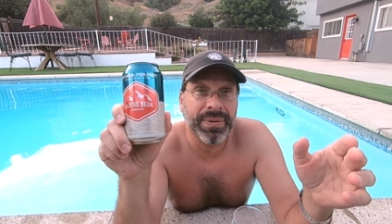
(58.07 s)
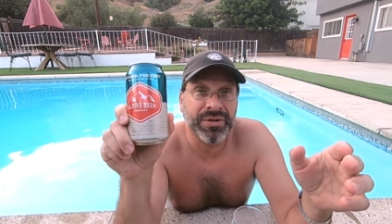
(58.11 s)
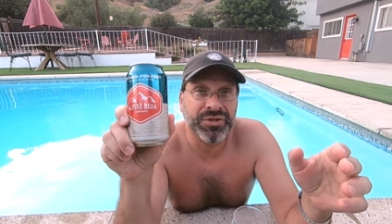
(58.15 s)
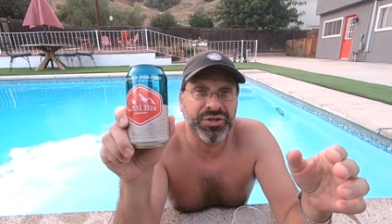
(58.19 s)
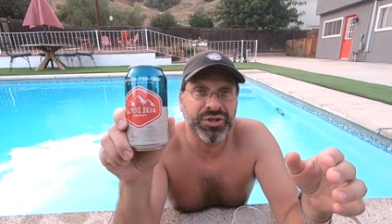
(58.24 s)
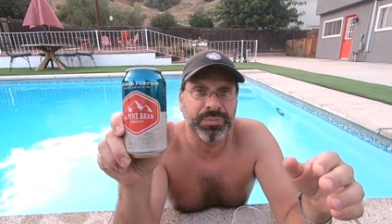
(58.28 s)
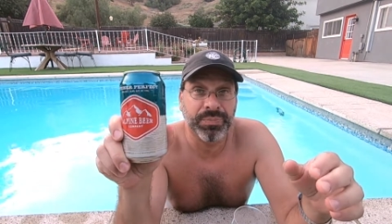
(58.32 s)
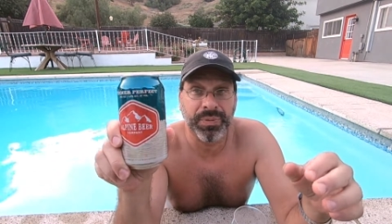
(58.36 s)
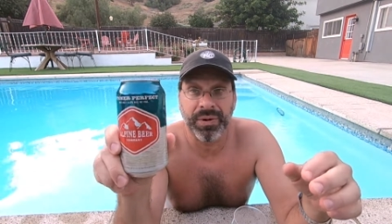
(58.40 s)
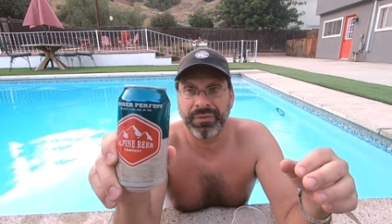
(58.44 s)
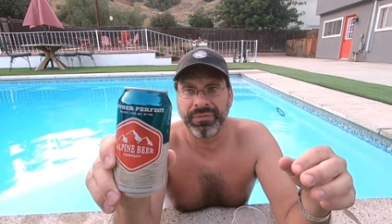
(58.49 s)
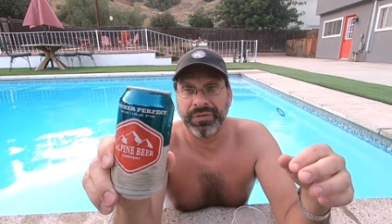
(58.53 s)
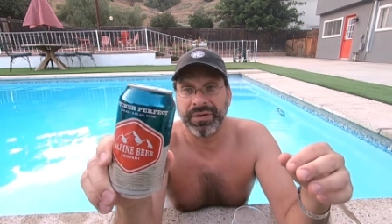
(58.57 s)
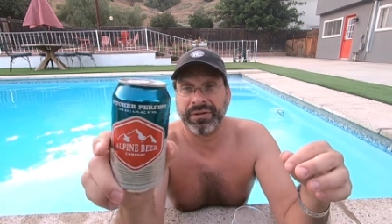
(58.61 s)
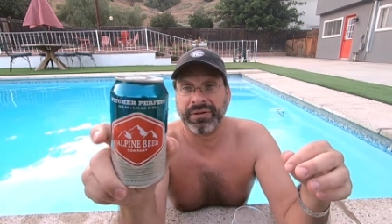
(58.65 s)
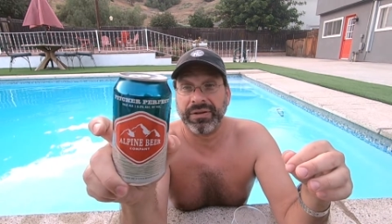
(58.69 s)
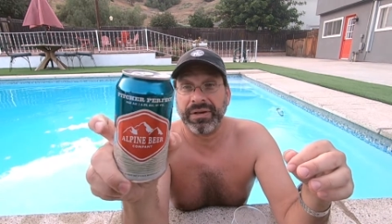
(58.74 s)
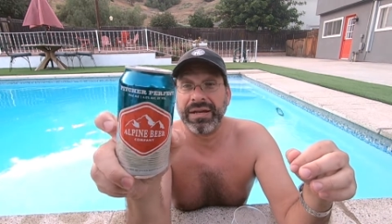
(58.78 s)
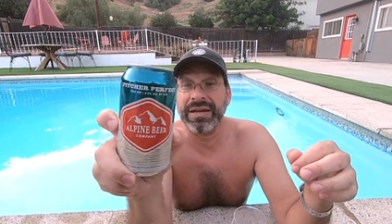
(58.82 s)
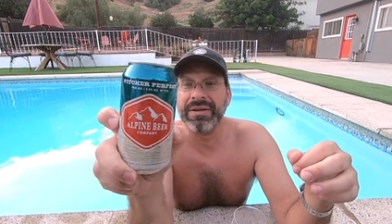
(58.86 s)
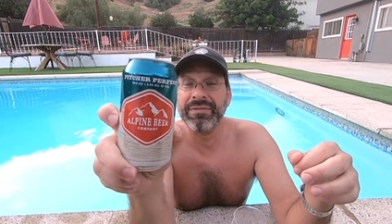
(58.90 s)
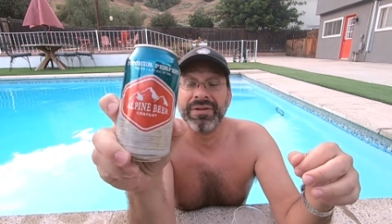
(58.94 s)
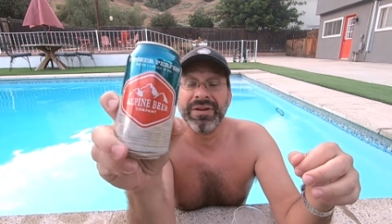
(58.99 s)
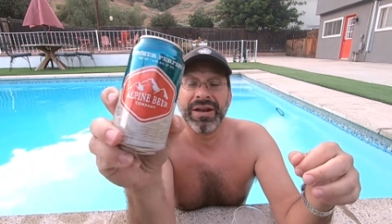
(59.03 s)
Pitcher Perfect.
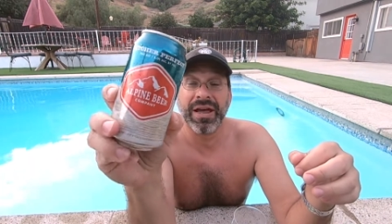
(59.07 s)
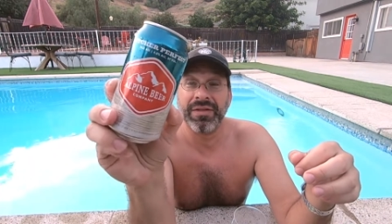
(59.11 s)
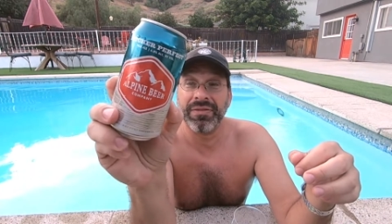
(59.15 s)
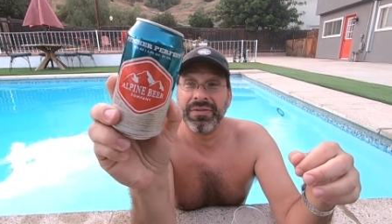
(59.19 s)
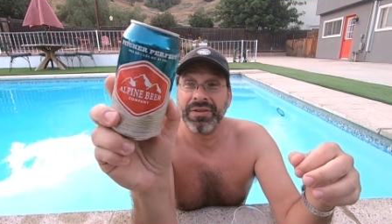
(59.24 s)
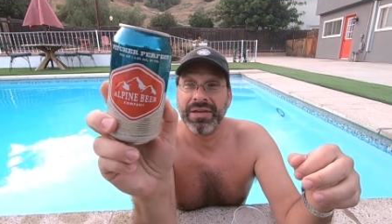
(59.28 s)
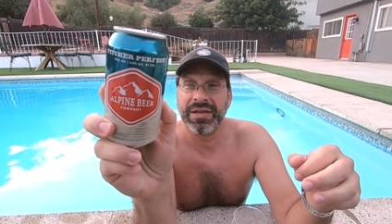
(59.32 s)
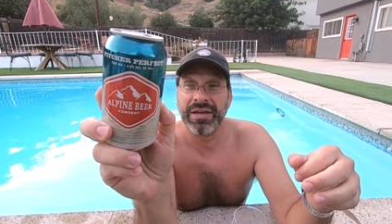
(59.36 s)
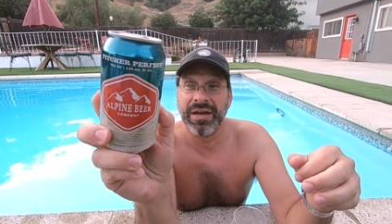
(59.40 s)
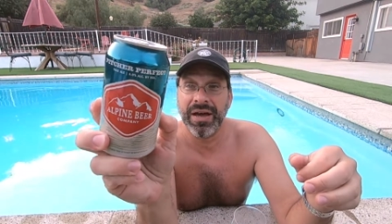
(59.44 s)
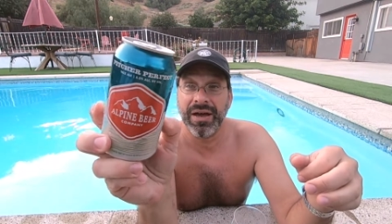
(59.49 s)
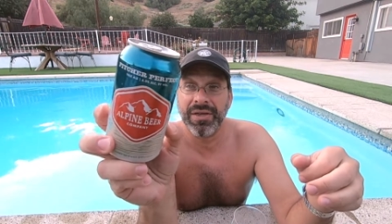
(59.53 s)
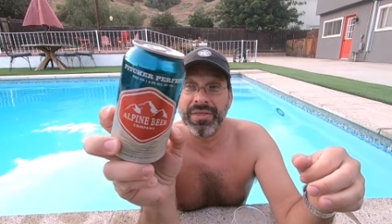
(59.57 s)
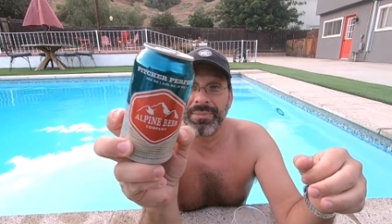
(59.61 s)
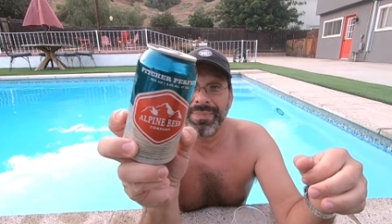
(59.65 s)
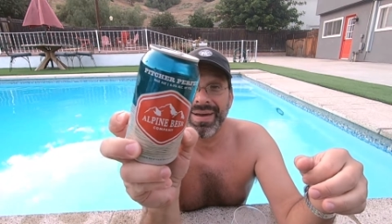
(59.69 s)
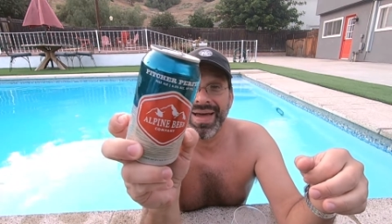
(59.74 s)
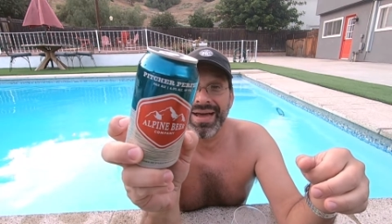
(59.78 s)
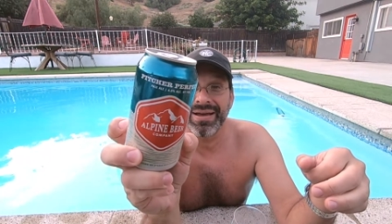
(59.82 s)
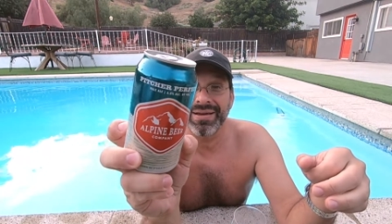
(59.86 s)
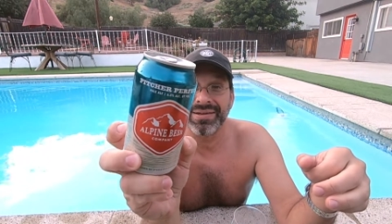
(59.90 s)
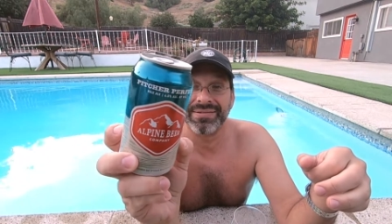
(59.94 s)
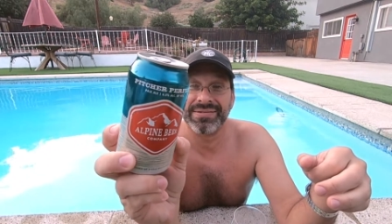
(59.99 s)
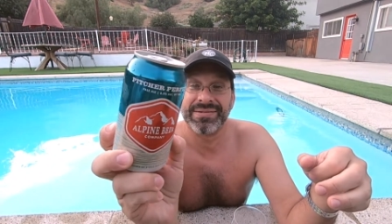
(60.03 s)
Even on the uh, the
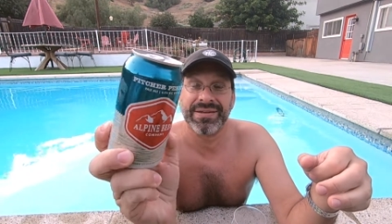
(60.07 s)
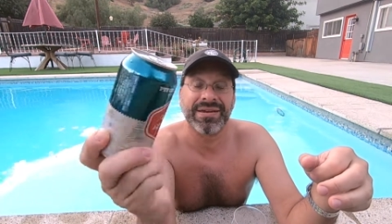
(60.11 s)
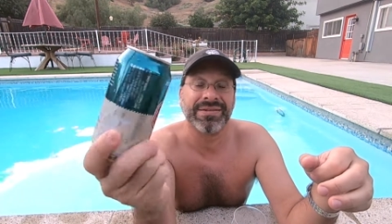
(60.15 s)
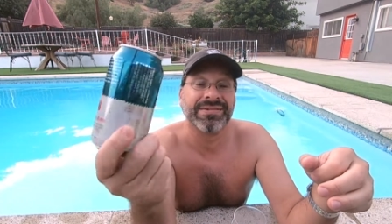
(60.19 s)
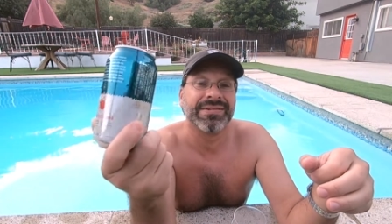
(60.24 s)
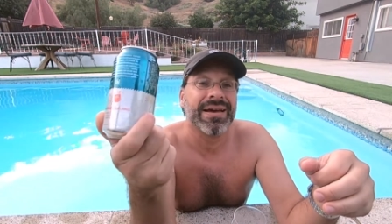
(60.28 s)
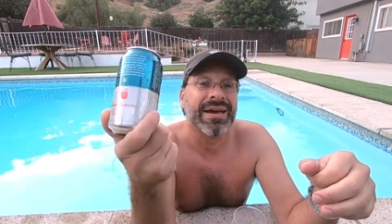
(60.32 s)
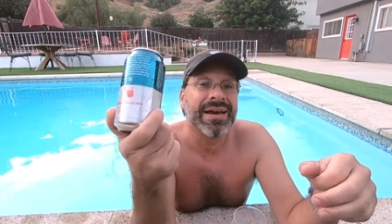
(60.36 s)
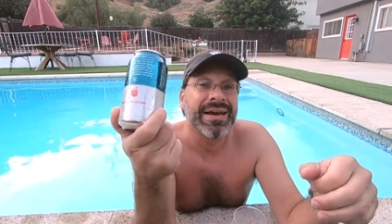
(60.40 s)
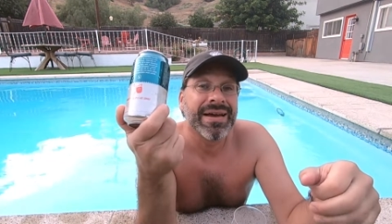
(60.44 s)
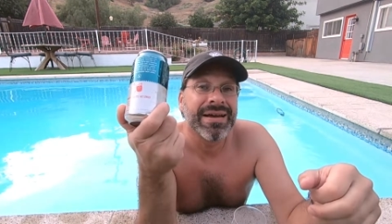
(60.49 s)
back, it says